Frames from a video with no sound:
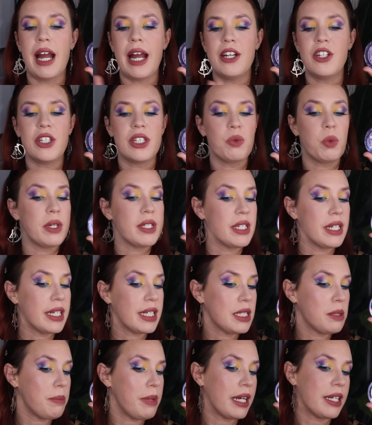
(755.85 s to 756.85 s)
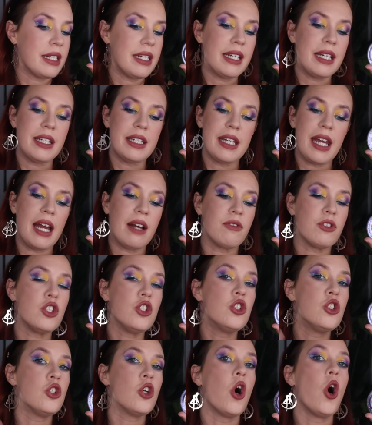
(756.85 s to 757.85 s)
I just wasn't expecting it to have
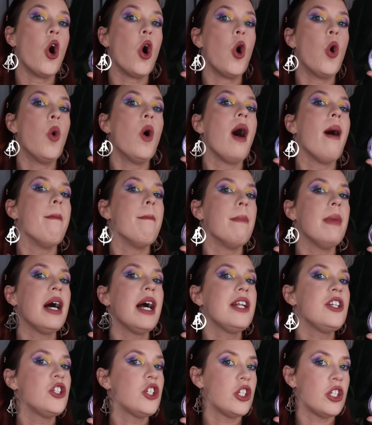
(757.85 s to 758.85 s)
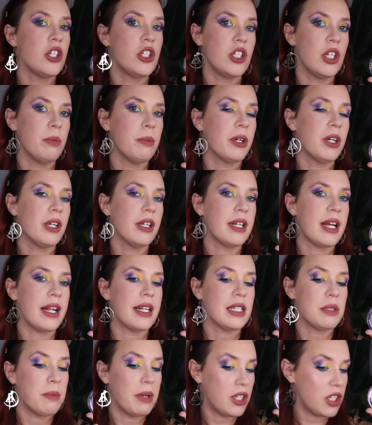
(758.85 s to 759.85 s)
so much shimmer, not
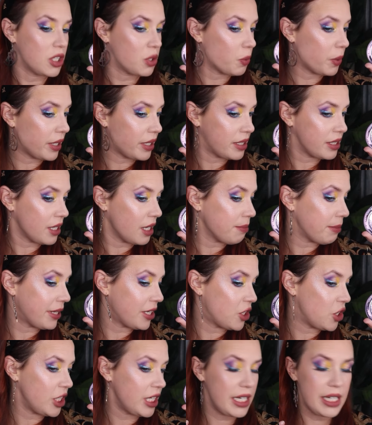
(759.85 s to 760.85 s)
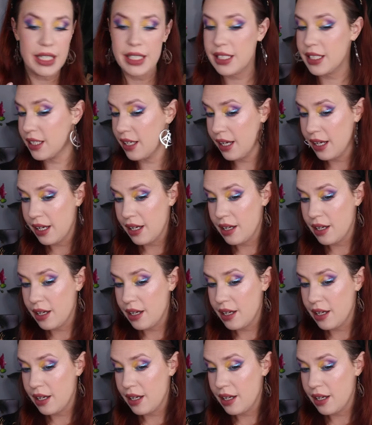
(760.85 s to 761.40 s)
as much as what is on my cheeks.